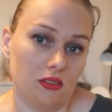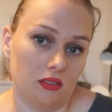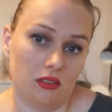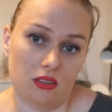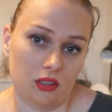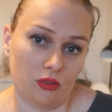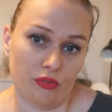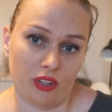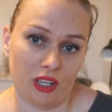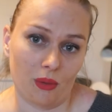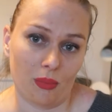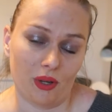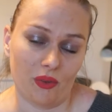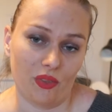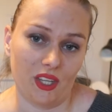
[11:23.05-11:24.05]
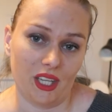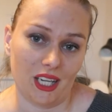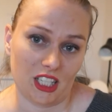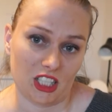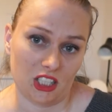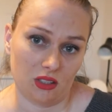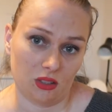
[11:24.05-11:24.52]
something about the
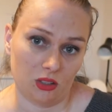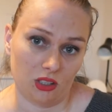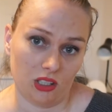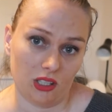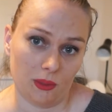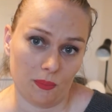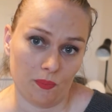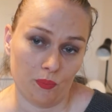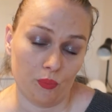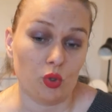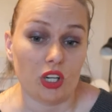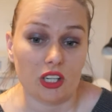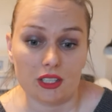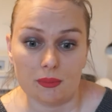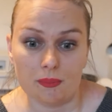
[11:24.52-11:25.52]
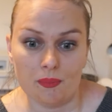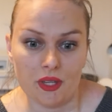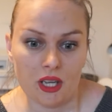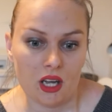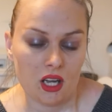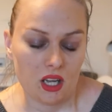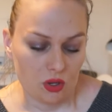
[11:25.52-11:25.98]
actual um, product
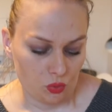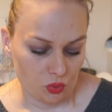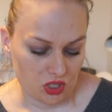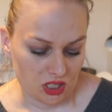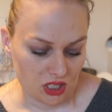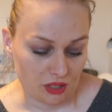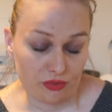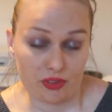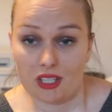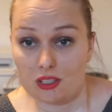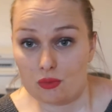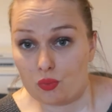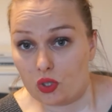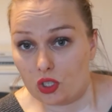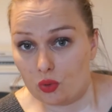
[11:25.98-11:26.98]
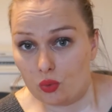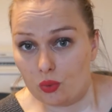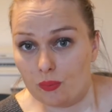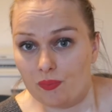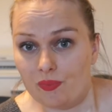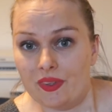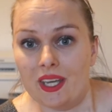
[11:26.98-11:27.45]
which I think is pretty cool.